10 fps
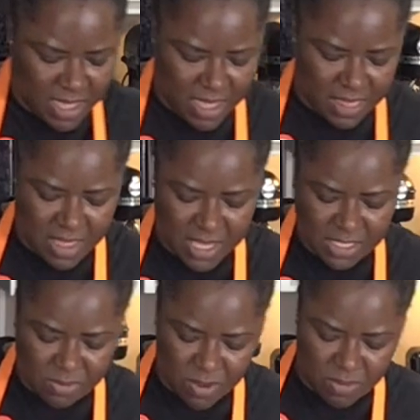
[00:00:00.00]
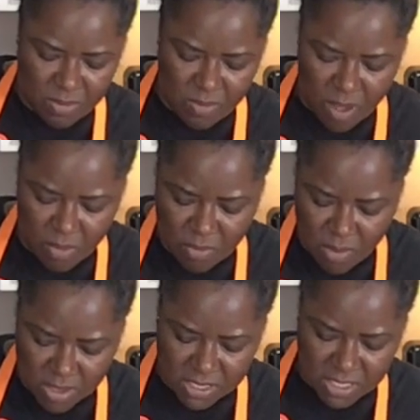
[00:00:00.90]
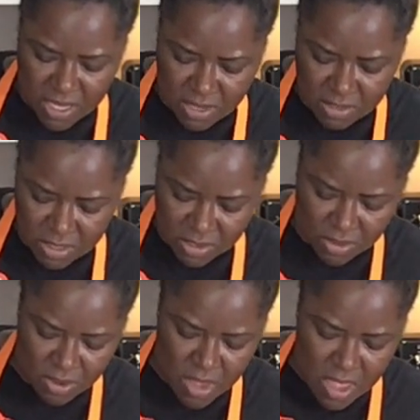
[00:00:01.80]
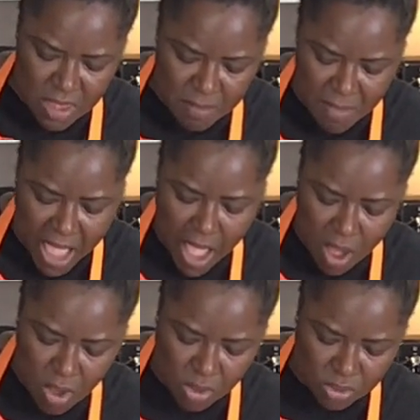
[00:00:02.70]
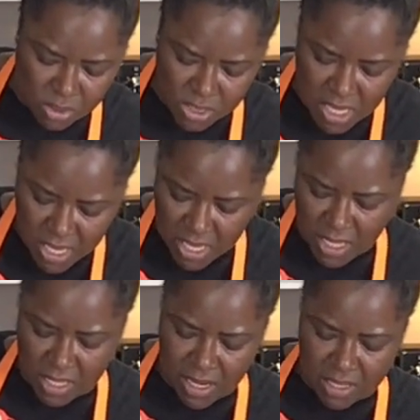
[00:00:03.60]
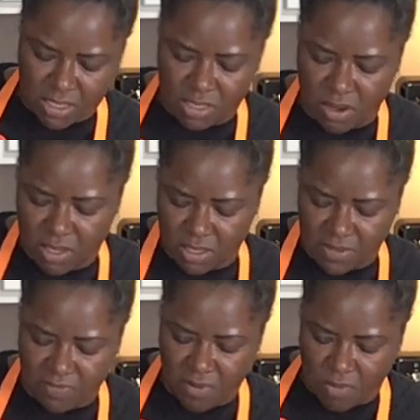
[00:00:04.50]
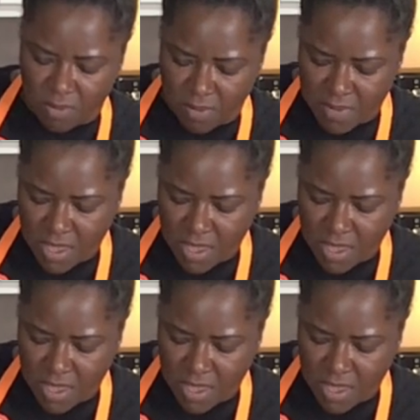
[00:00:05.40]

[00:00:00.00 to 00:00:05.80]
and that's what we want. We want to see those little balls in there starting to form.